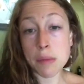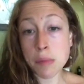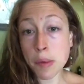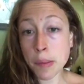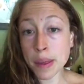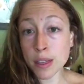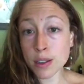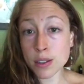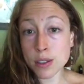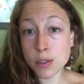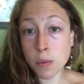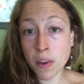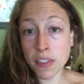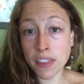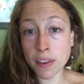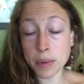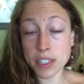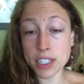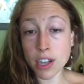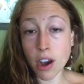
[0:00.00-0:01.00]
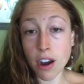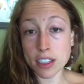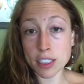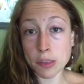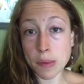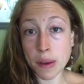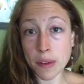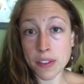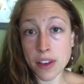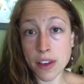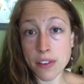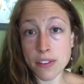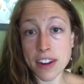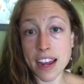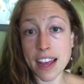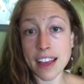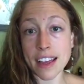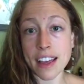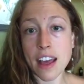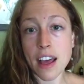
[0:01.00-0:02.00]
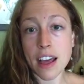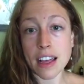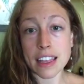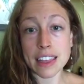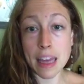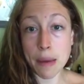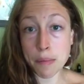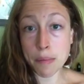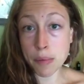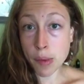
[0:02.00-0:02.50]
Chamomile is one that we talked about the other day.